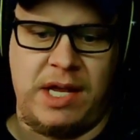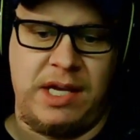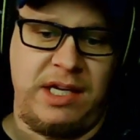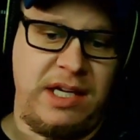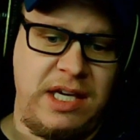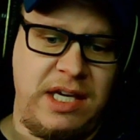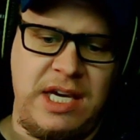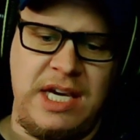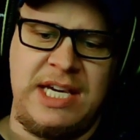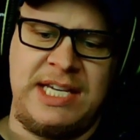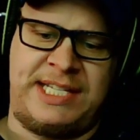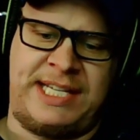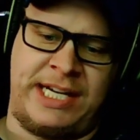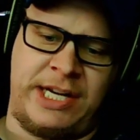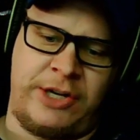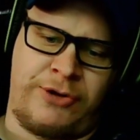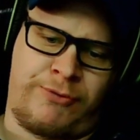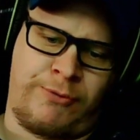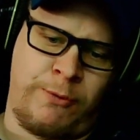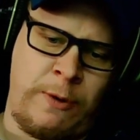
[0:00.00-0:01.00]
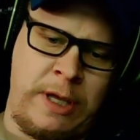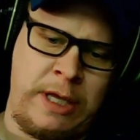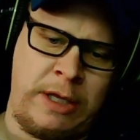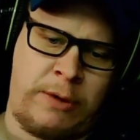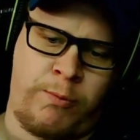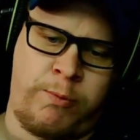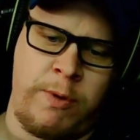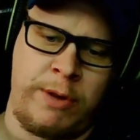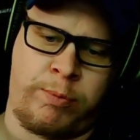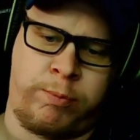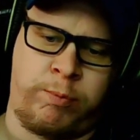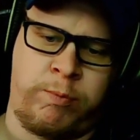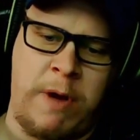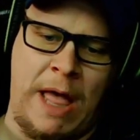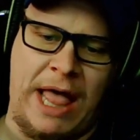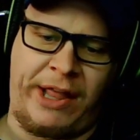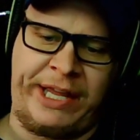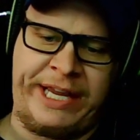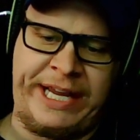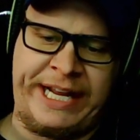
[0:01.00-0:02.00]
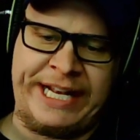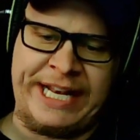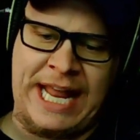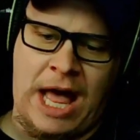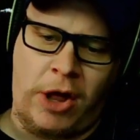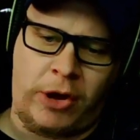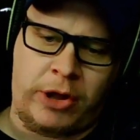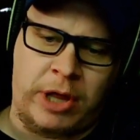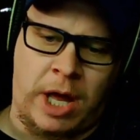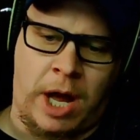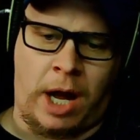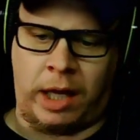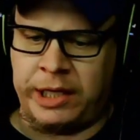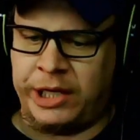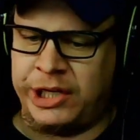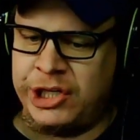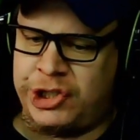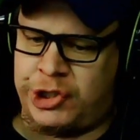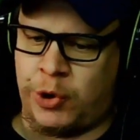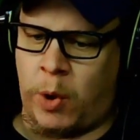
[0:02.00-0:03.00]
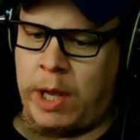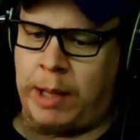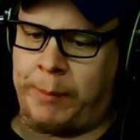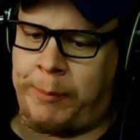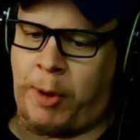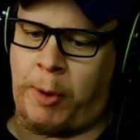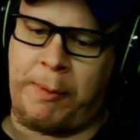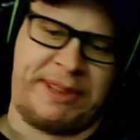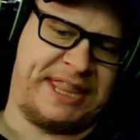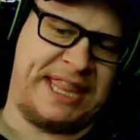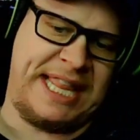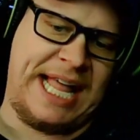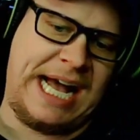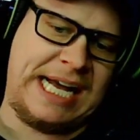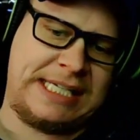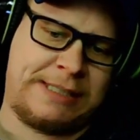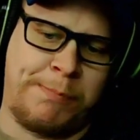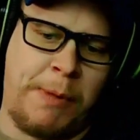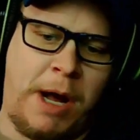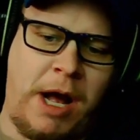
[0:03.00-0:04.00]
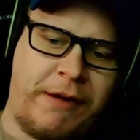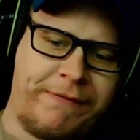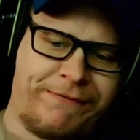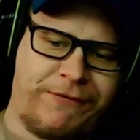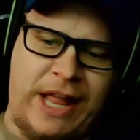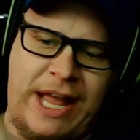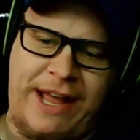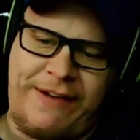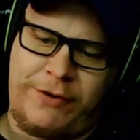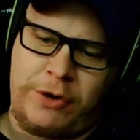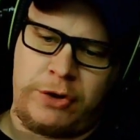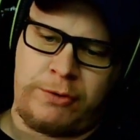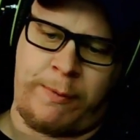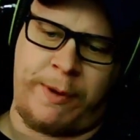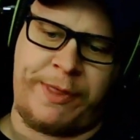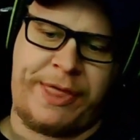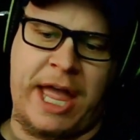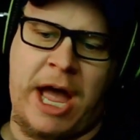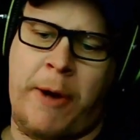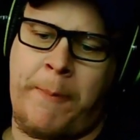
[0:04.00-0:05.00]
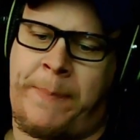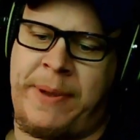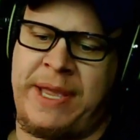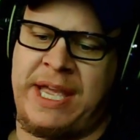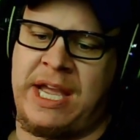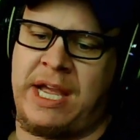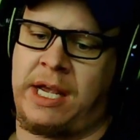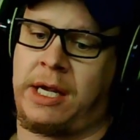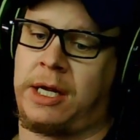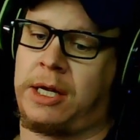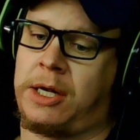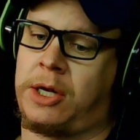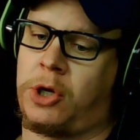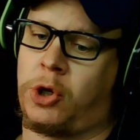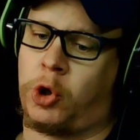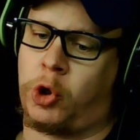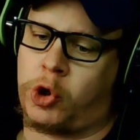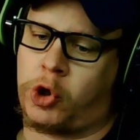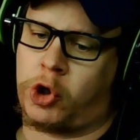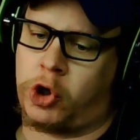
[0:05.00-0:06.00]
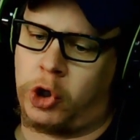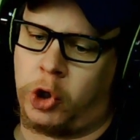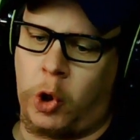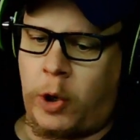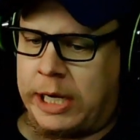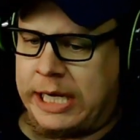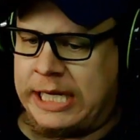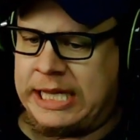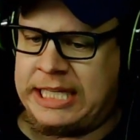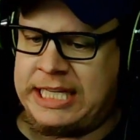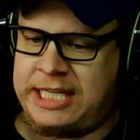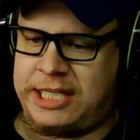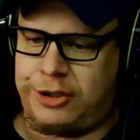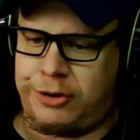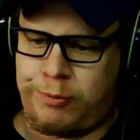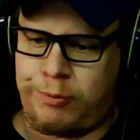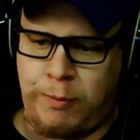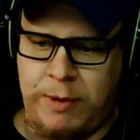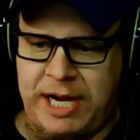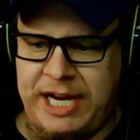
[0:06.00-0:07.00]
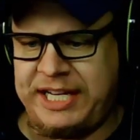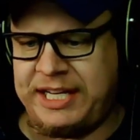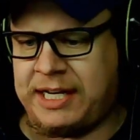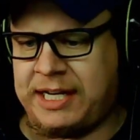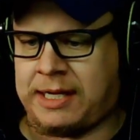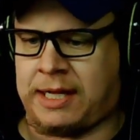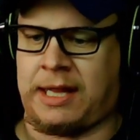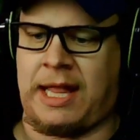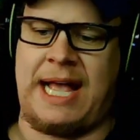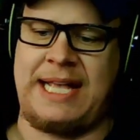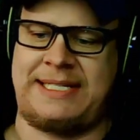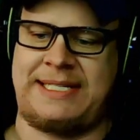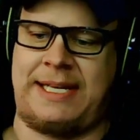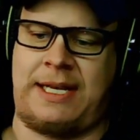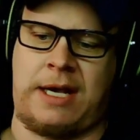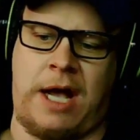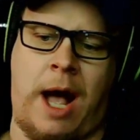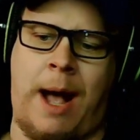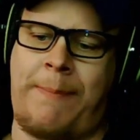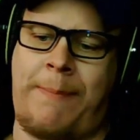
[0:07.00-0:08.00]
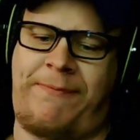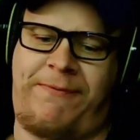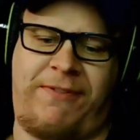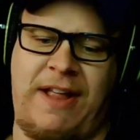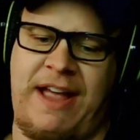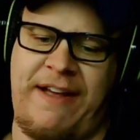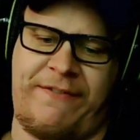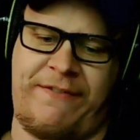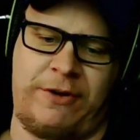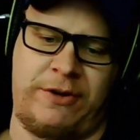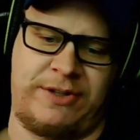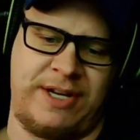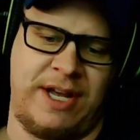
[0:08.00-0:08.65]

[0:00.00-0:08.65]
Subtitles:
Easy to drink with well-hidden alcohol. Enjoyable with nice malt flavors without being cloyingly sweet and classic hop flavors.